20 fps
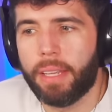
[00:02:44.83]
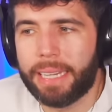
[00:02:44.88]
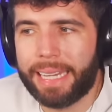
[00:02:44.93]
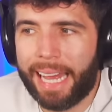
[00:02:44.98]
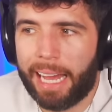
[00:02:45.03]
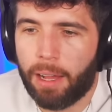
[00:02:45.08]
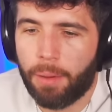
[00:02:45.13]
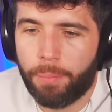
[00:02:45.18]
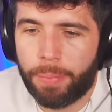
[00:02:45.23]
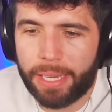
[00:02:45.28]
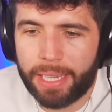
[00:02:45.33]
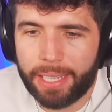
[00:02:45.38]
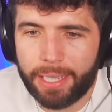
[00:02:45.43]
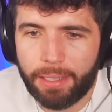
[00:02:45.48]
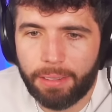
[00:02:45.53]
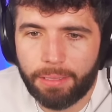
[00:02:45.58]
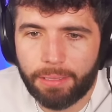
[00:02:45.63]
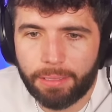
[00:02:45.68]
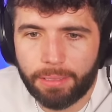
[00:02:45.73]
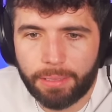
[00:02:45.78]
That would
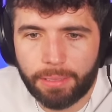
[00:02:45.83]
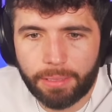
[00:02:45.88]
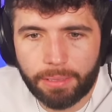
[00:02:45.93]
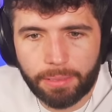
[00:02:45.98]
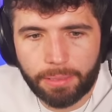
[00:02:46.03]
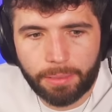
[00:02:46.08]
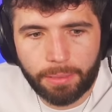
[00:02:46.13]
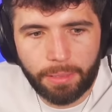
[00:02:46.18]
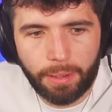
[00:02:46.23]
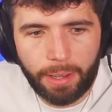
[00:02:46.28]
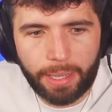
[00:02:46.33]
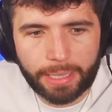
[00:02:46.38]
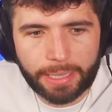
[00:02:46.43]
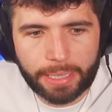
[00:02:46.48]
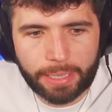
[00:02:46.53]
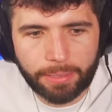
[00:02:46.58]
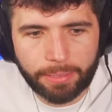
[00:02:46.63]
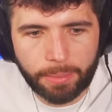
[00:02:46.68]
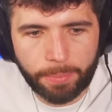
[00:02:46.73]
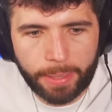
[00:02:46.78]
be
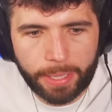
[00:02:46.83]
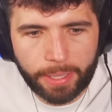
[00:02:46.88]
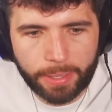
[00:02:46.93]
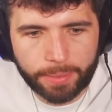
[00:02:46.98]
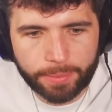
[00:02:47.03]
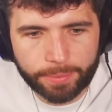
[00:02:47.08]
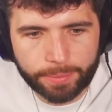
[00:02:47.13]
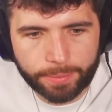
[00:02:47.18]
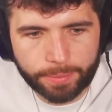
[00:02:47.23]
ideal for me.